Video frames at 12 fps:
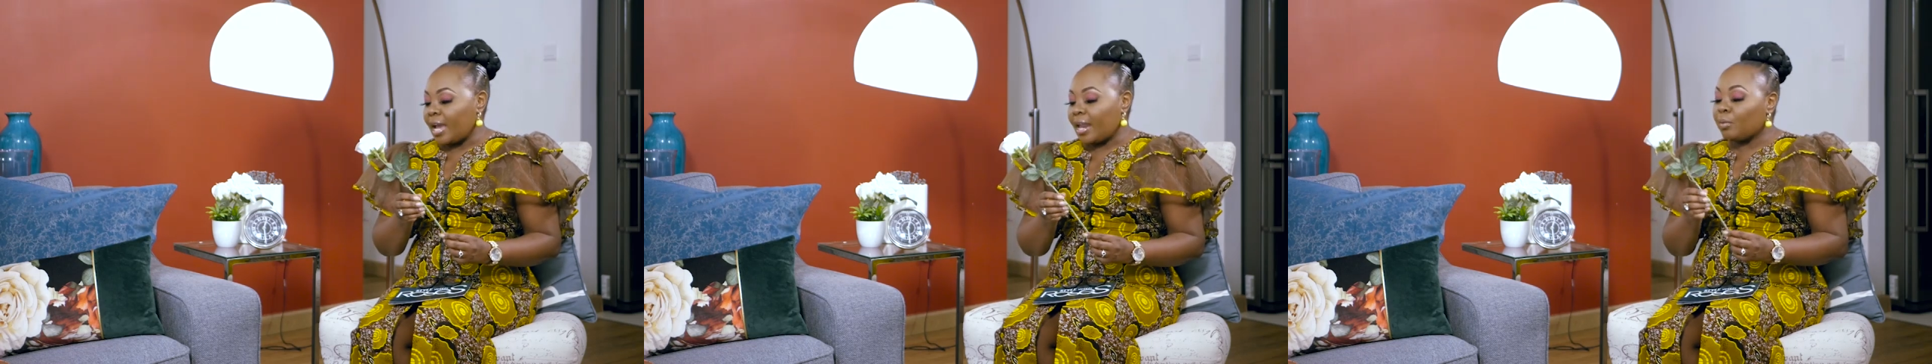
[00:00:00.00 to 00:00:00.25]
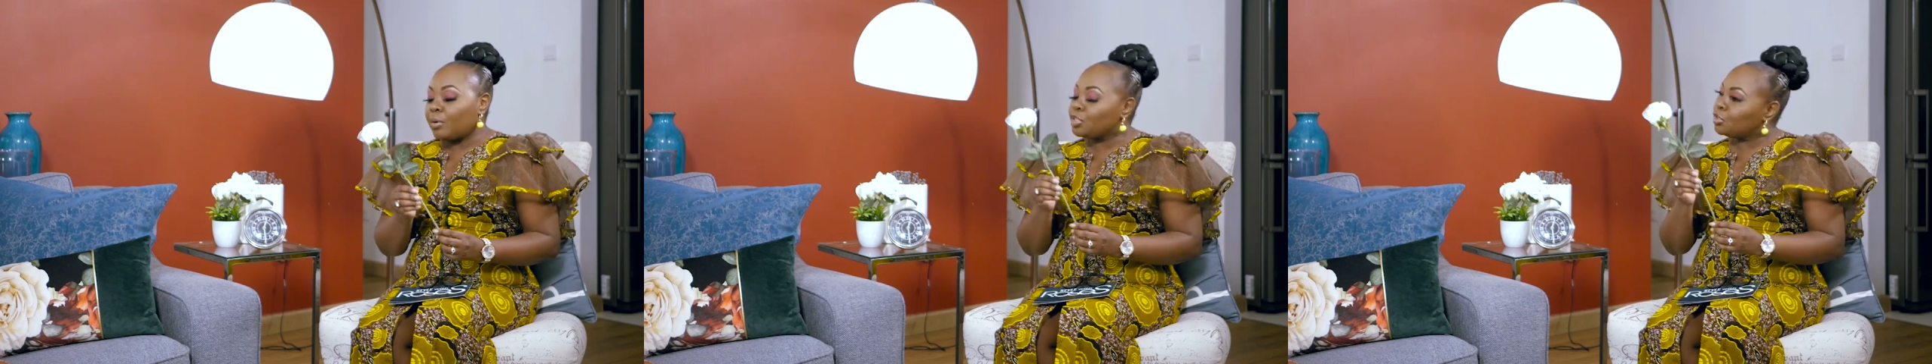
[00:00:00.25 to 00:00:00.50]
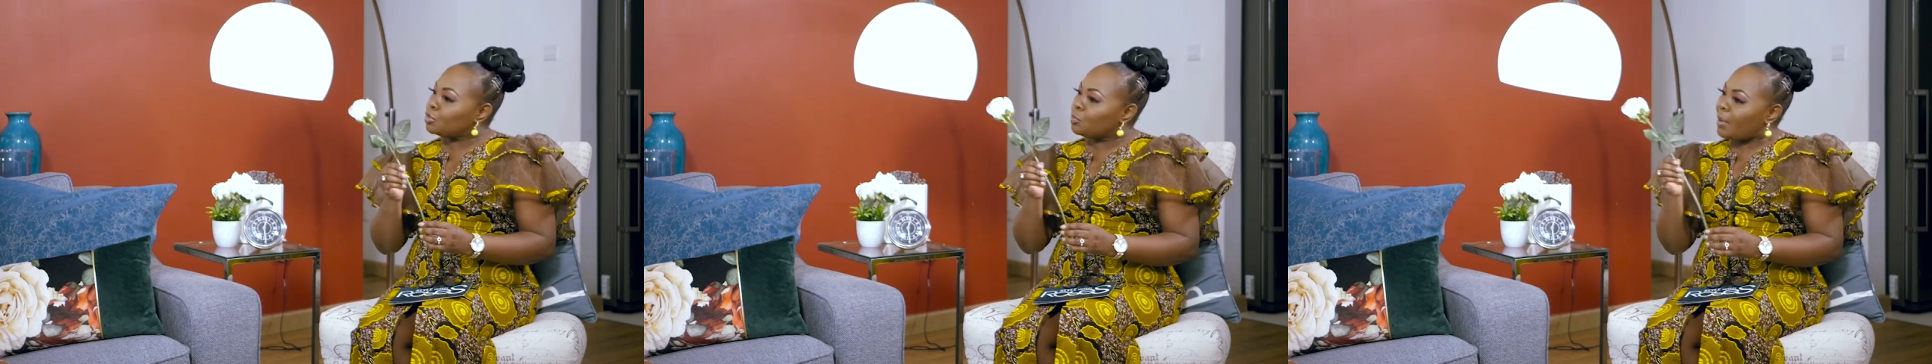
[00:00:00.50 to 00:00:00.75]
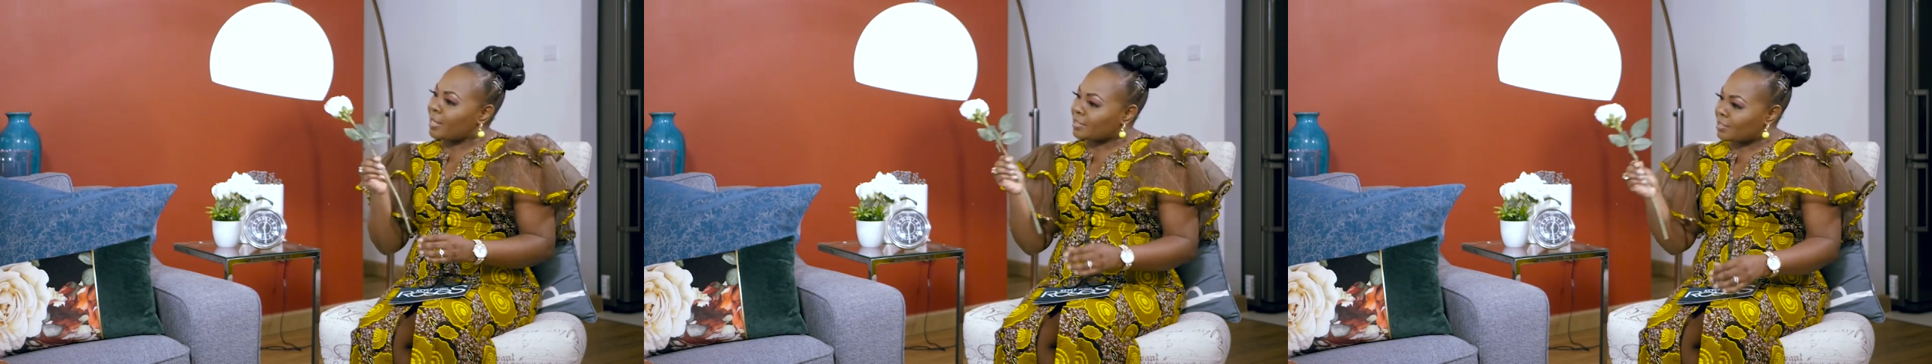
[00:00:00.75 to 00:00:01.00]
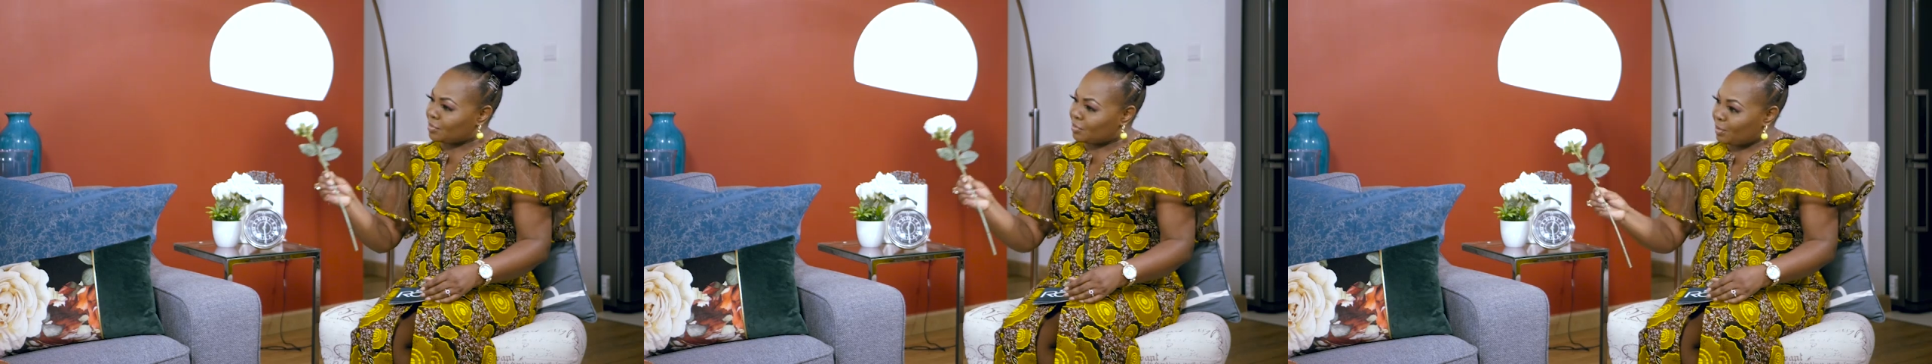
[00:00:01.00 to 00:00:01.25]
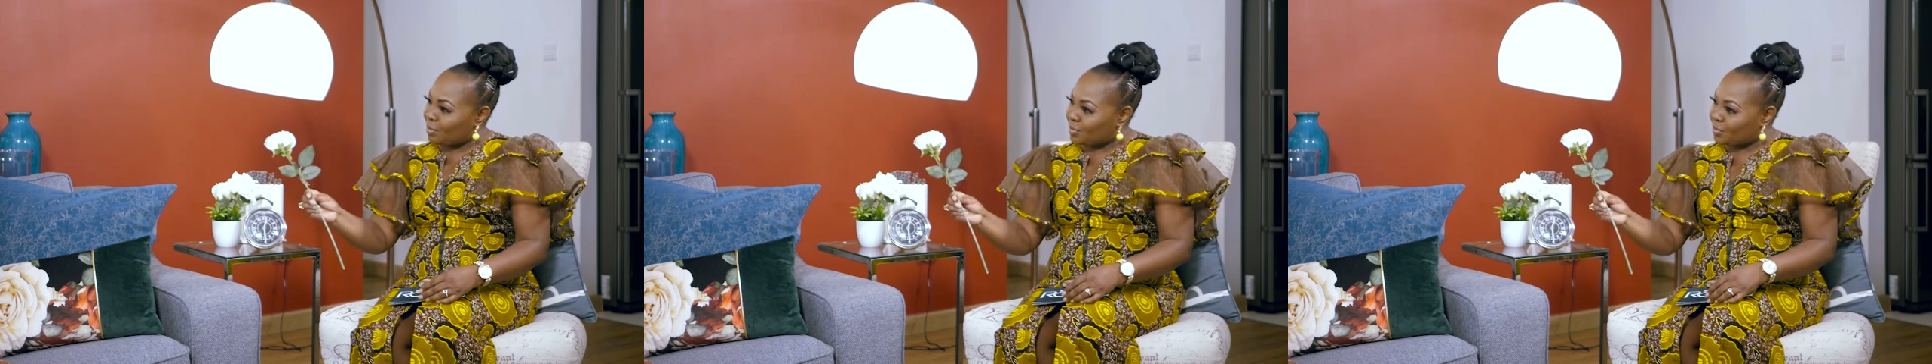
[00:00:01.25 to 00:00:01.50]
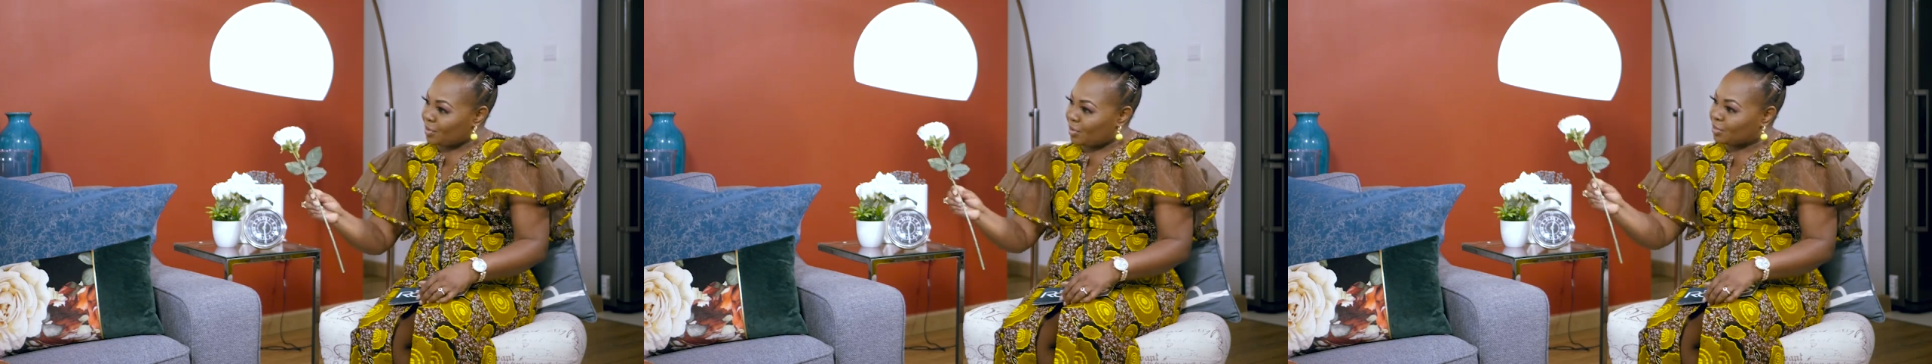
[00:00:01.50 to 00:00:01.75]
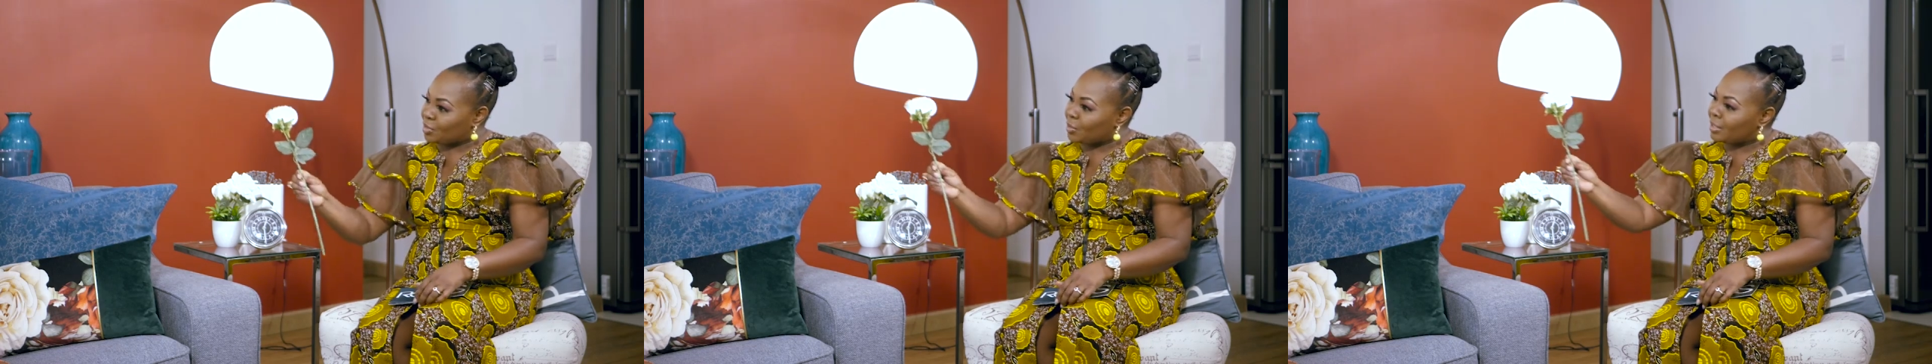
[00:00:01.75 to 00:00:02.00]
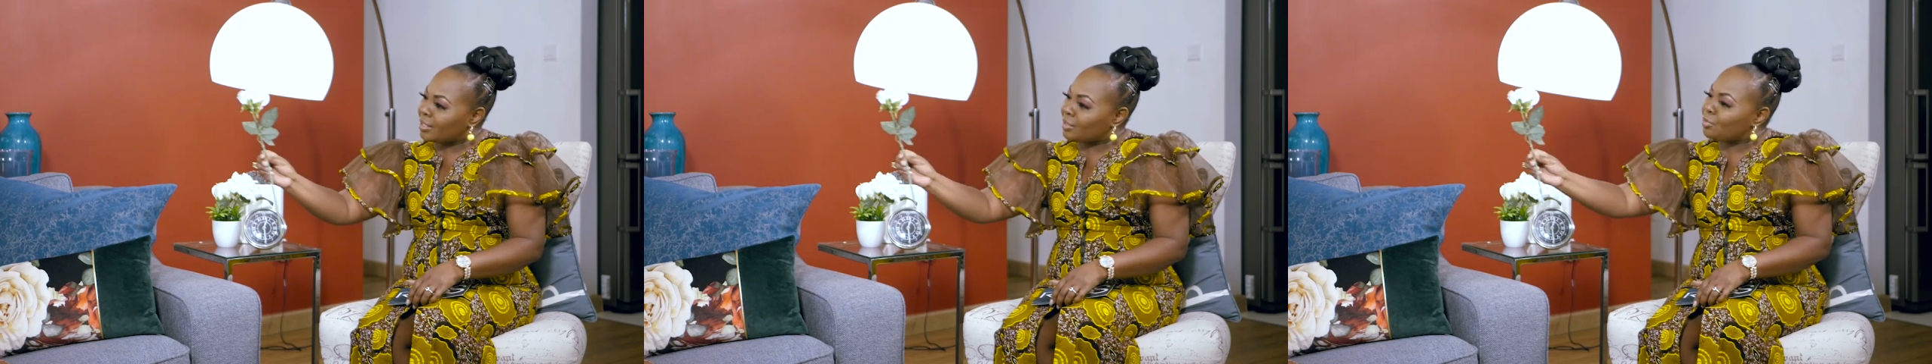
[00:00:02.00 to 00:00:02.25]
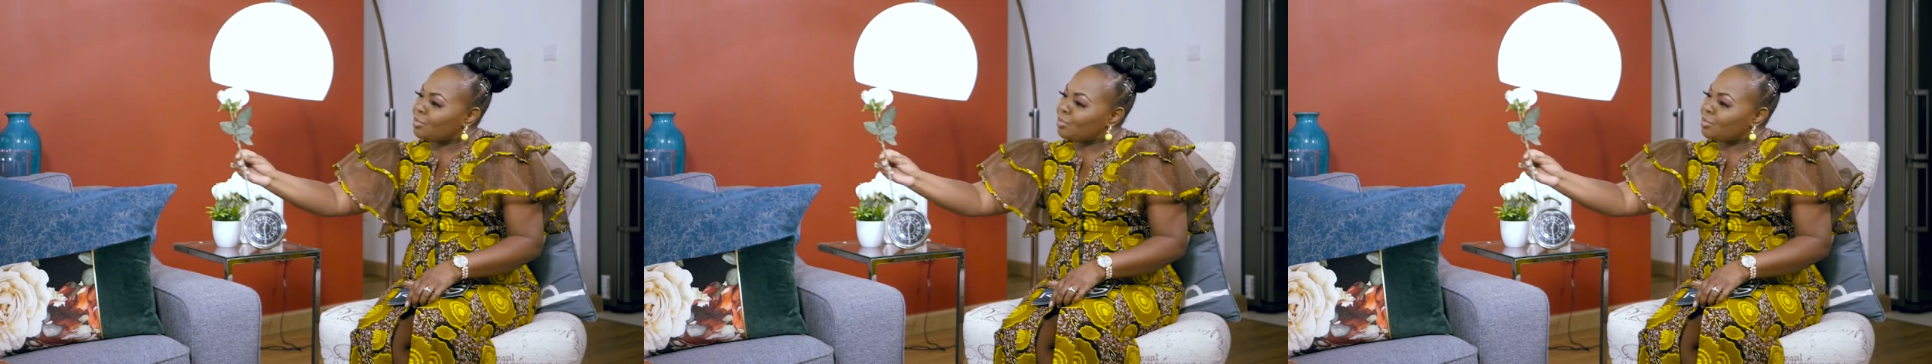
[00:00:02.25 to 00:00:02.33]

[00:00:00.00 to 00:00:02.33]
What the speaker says: And I want you to pass this rose on to a little